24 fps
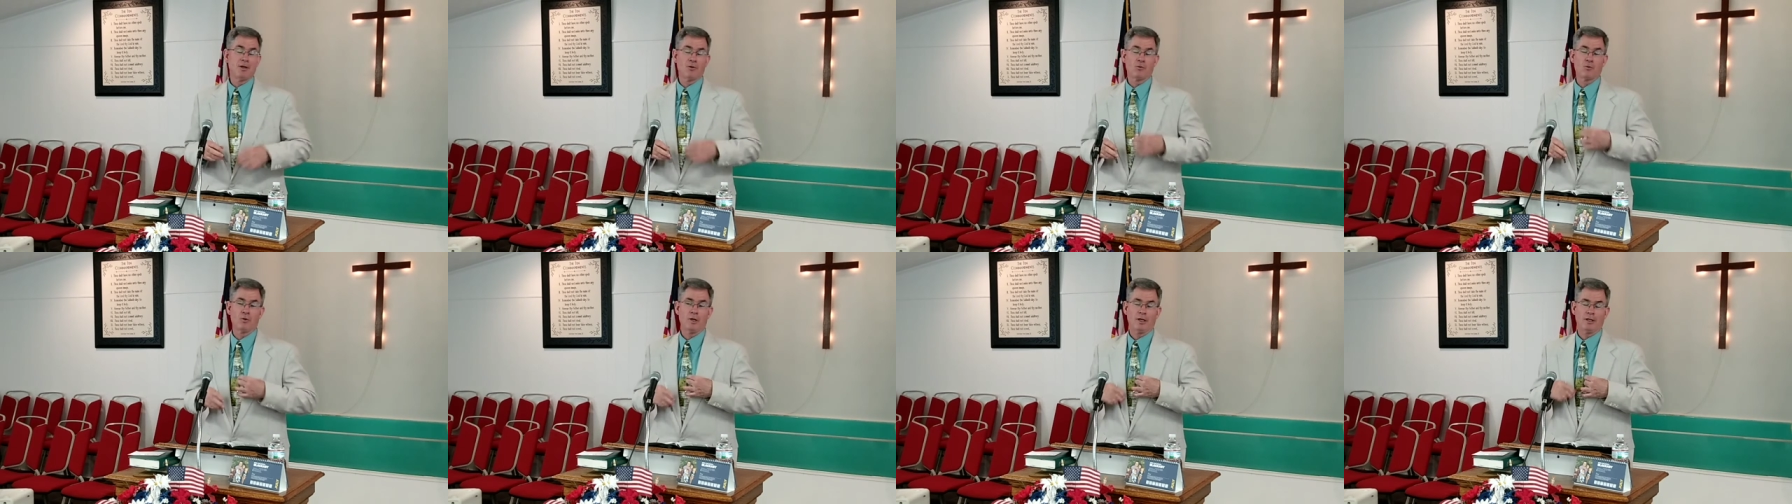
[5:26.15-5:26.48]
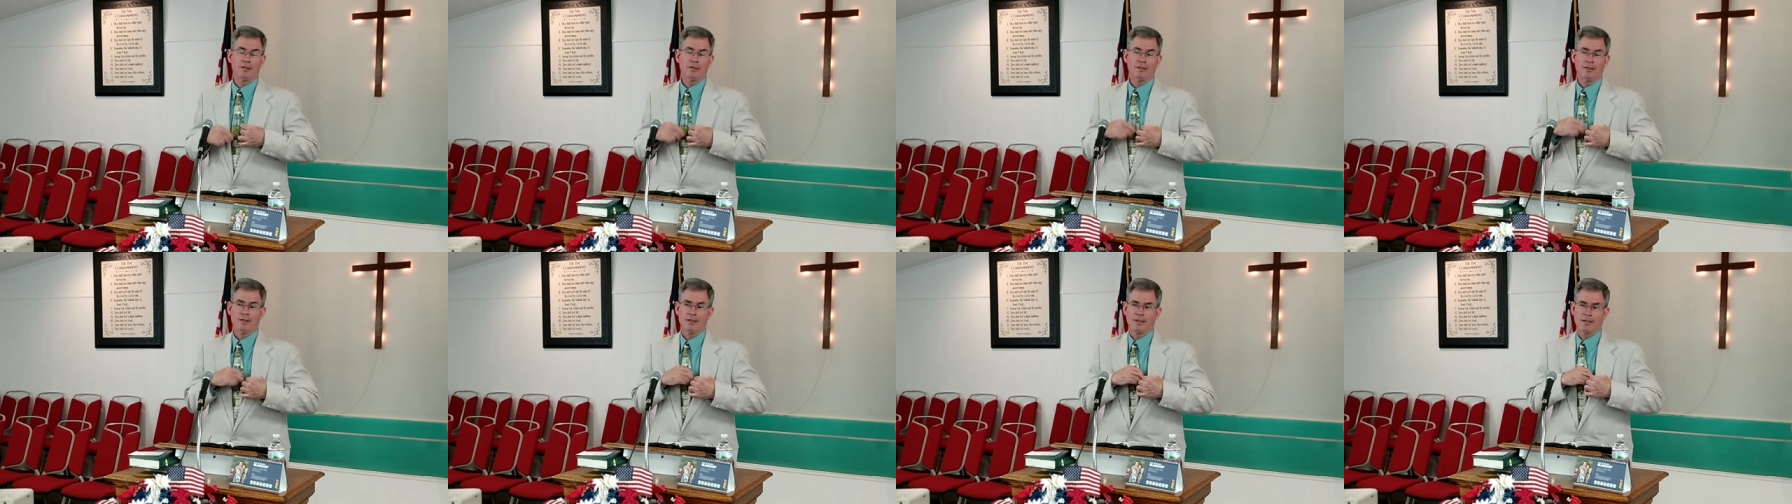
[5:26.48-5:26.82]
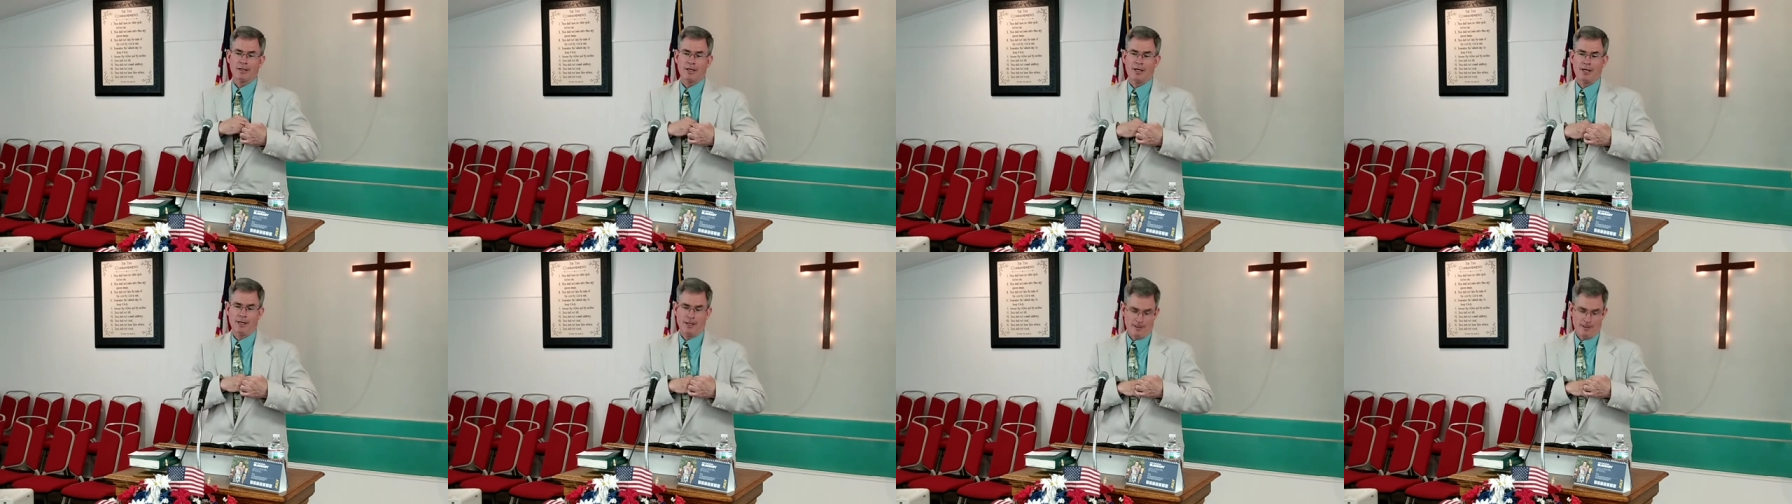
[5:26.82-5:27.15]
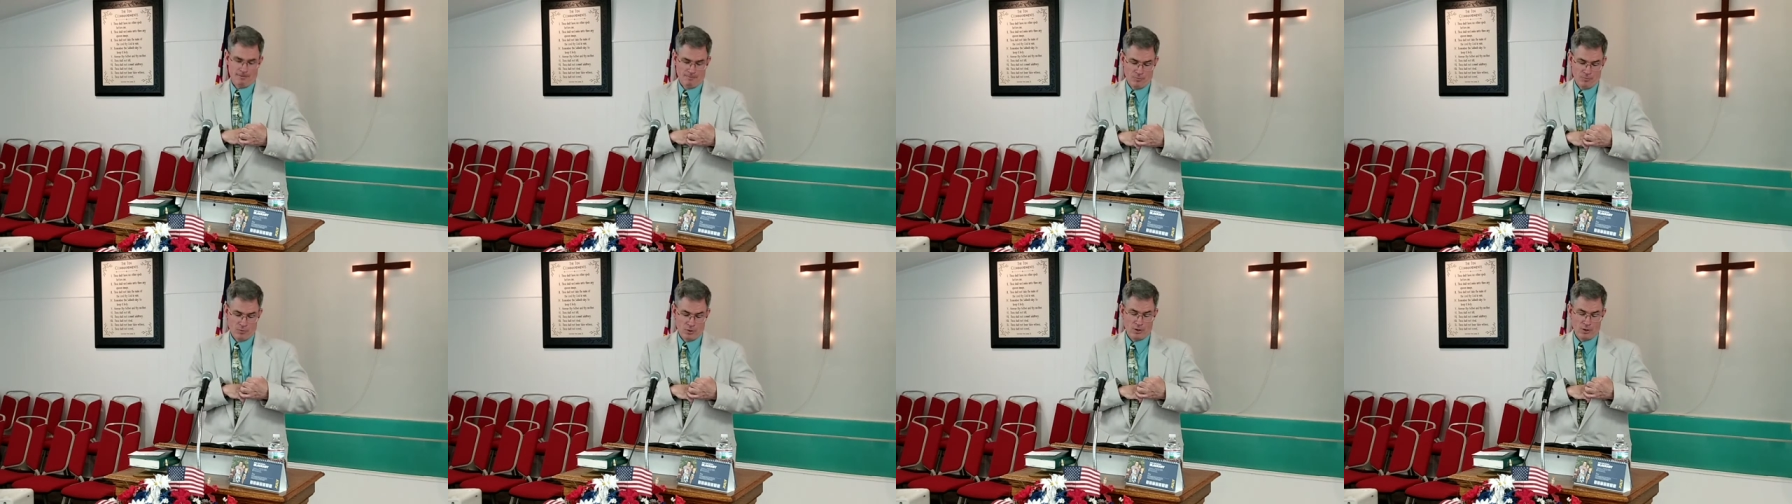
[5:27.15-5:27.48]
Well,
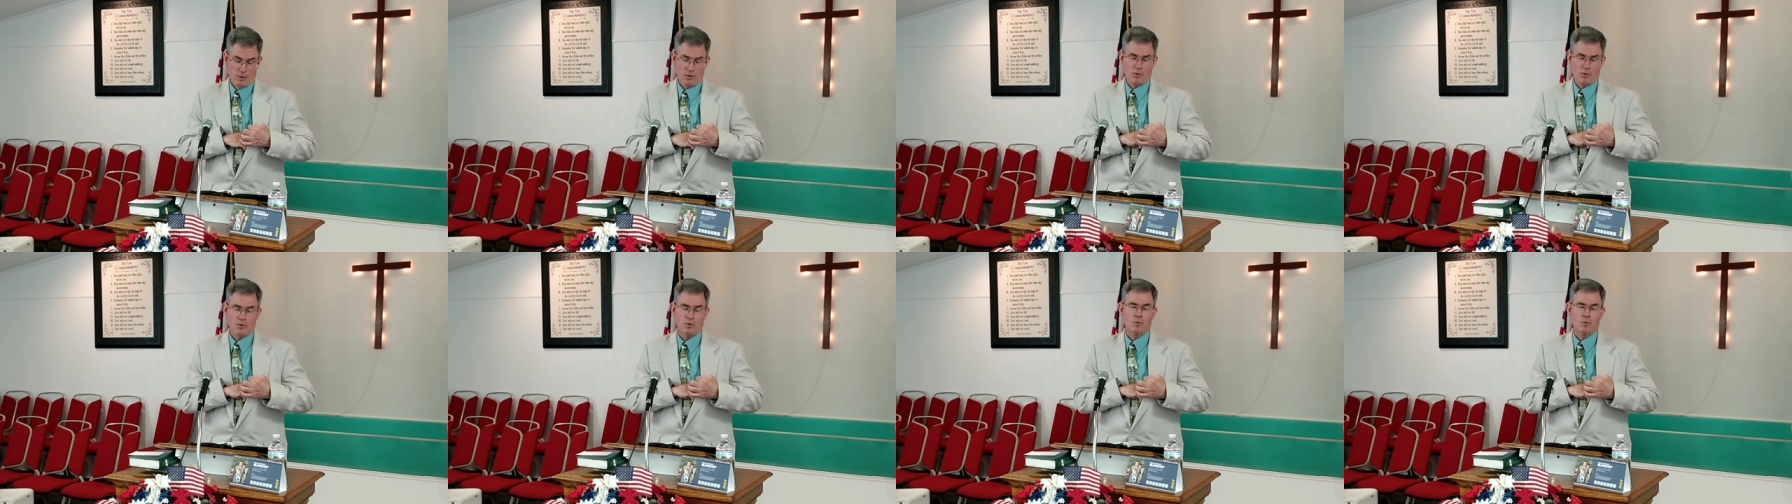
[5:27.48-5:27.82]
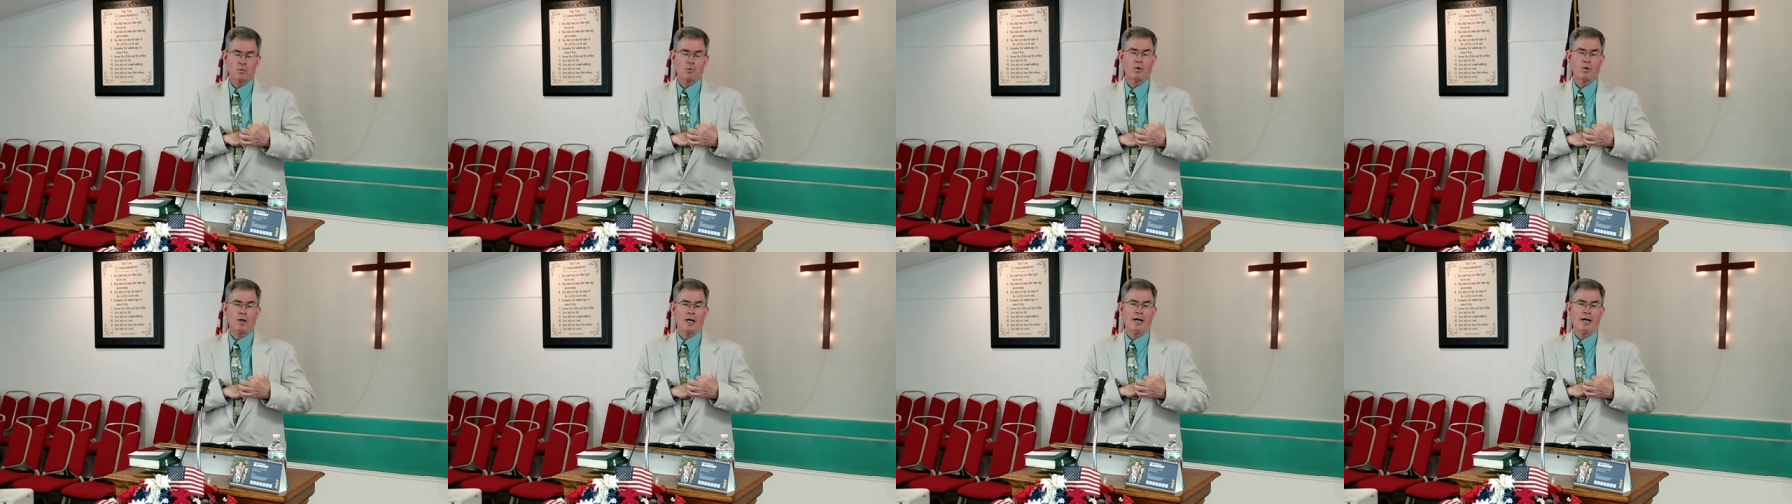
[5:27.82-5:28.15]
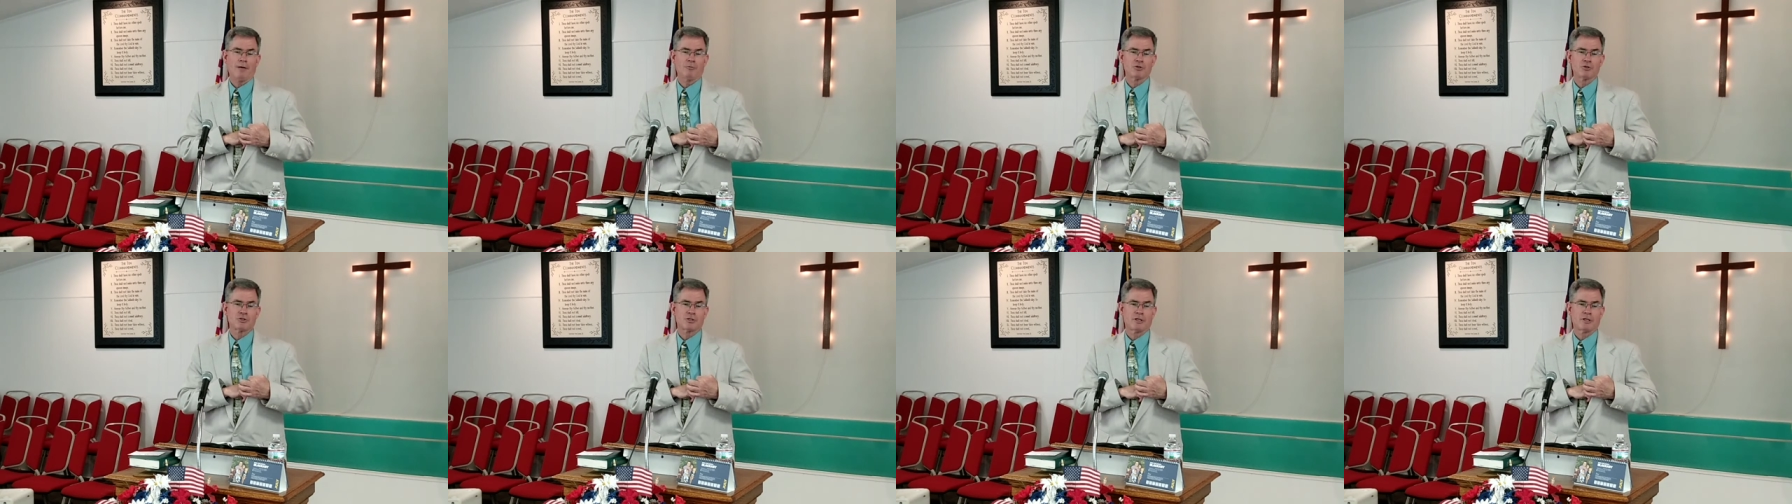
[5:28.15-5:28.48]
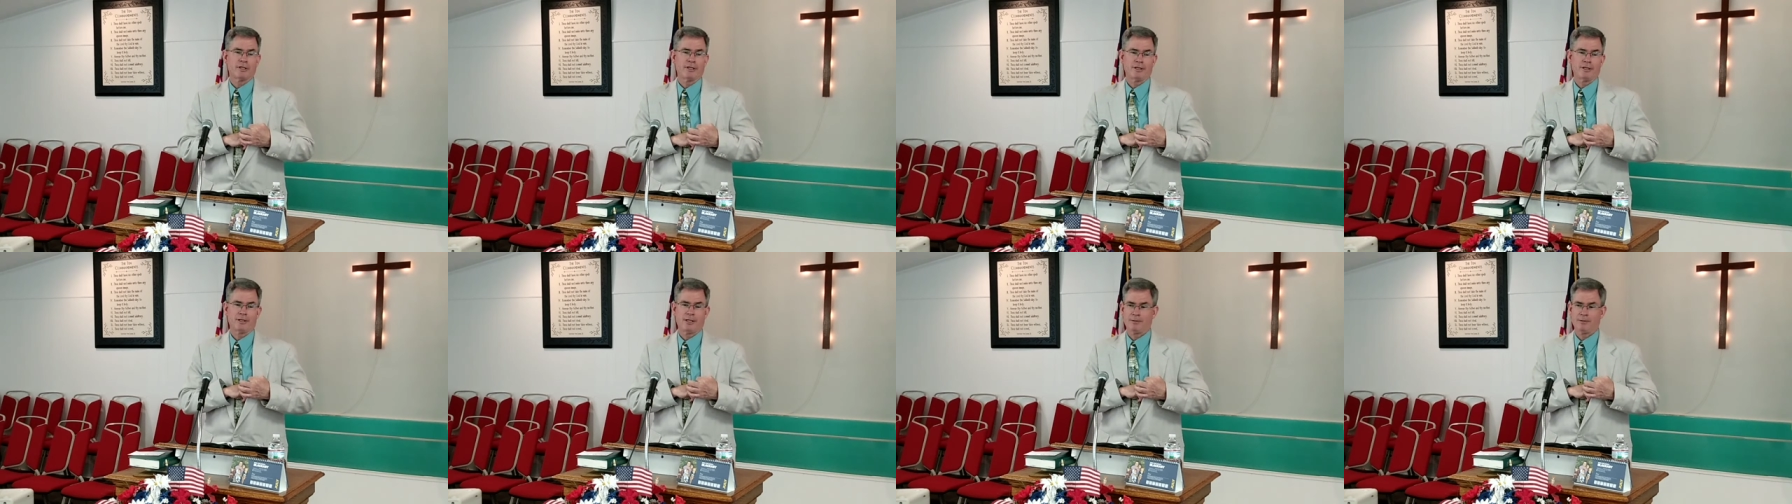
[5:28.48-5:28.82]
um, what I was
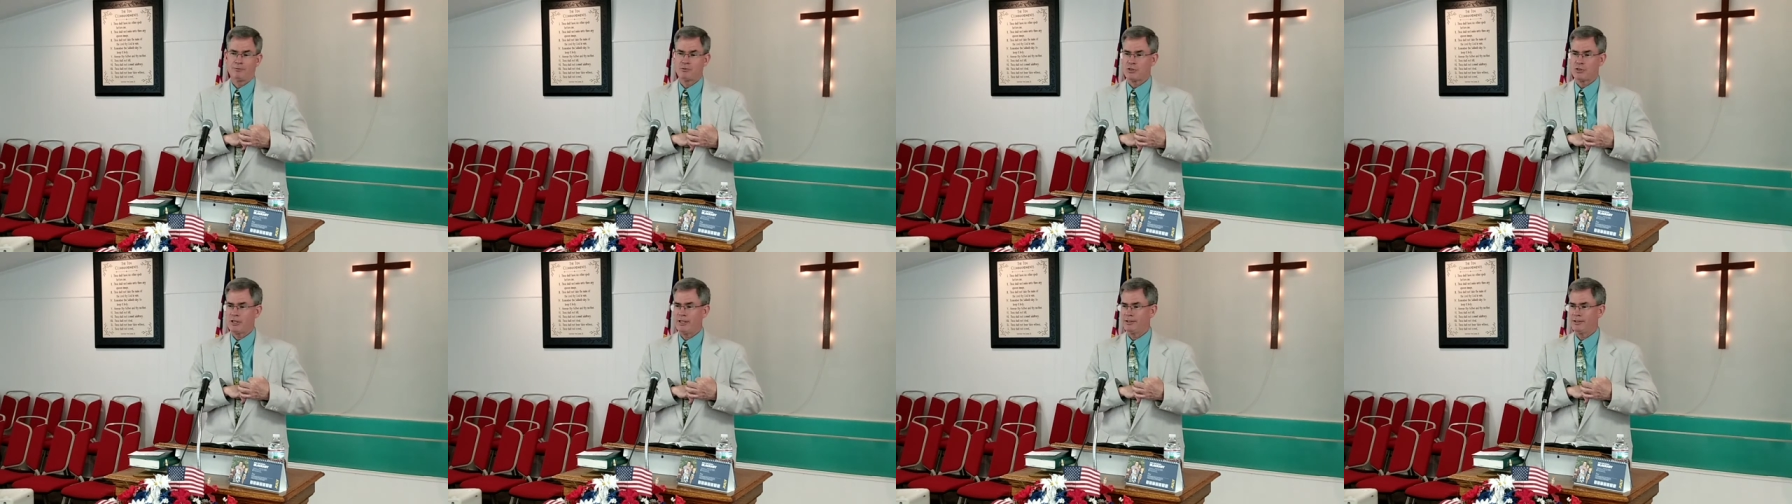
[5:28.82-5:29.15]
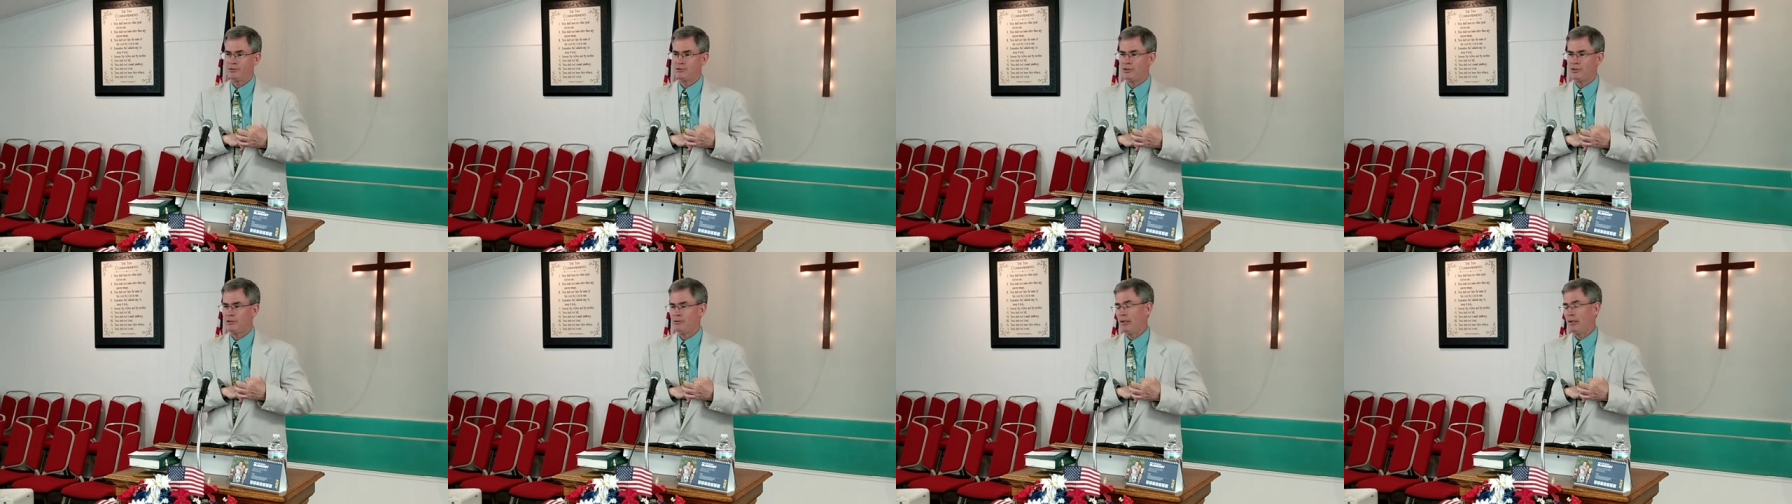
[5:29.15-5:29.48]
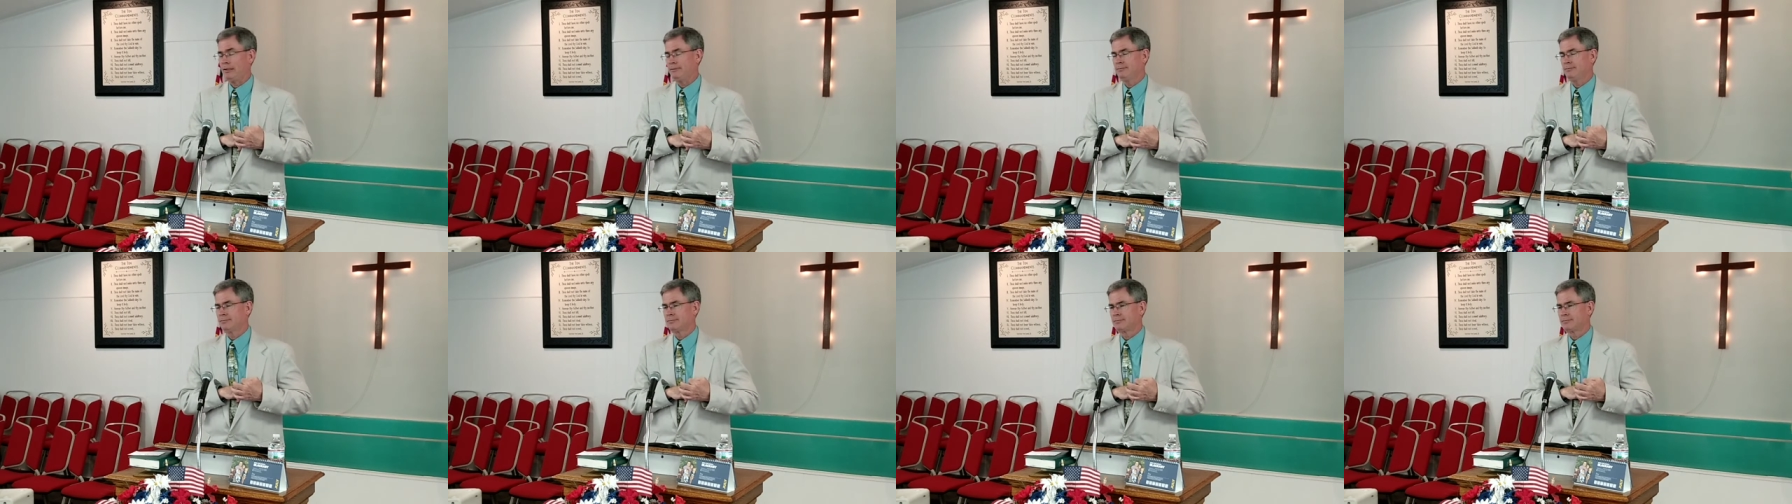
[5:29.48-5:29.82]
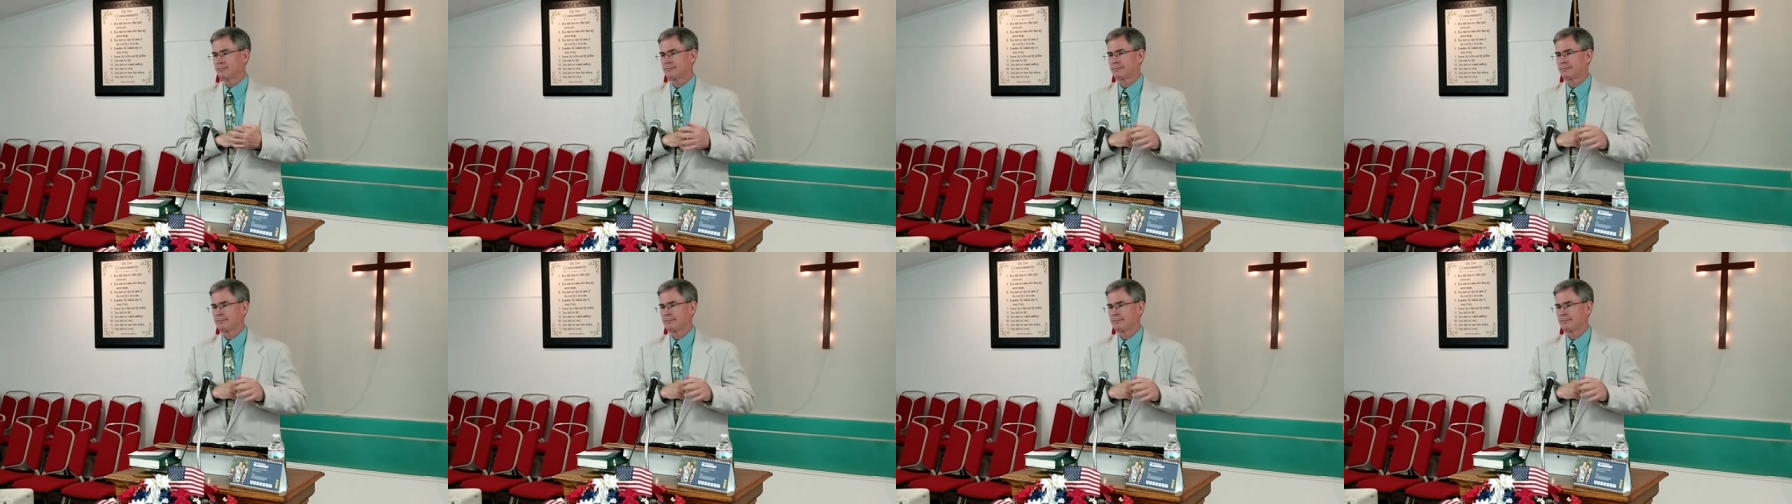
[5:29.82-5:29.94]
going to end up saying too,